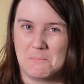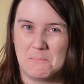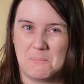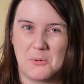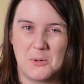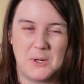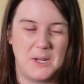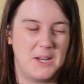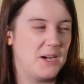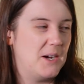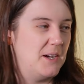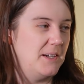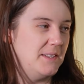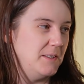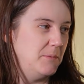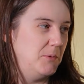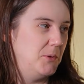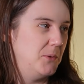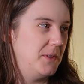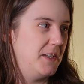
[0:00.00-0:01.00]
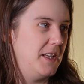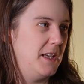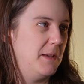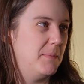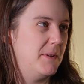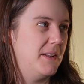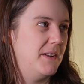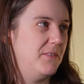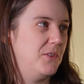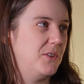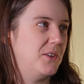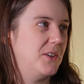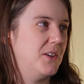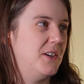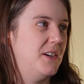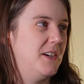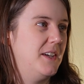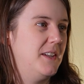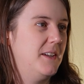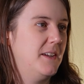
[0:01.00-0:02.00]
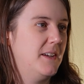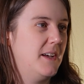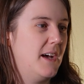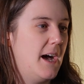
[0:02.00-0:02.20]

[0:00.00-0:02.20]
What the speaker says: pretty awesome. You would keep it if you could.